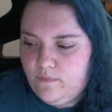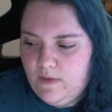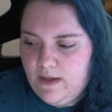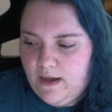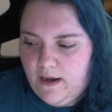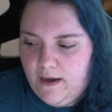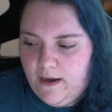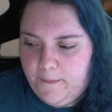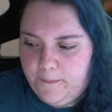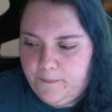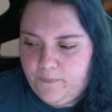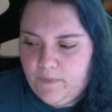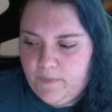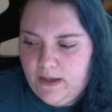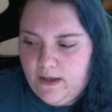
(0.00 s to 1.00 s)
and
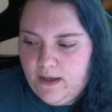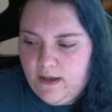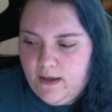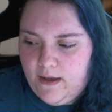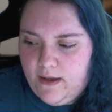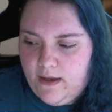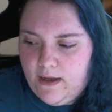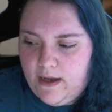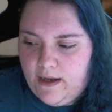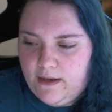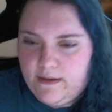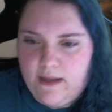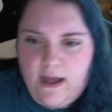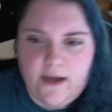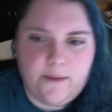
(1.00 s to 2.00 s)
a
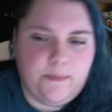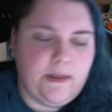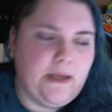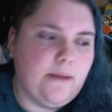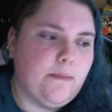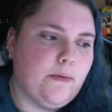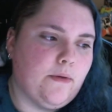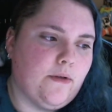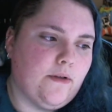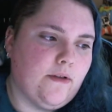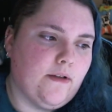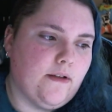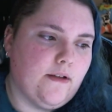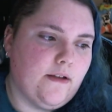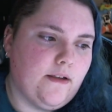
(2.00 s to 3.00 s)
lot of
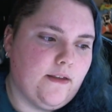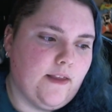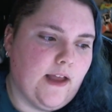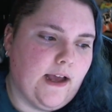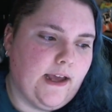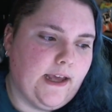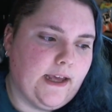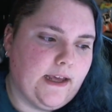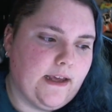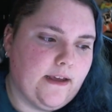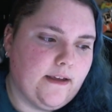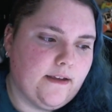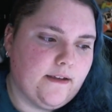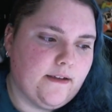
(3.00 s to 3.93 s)
people, like,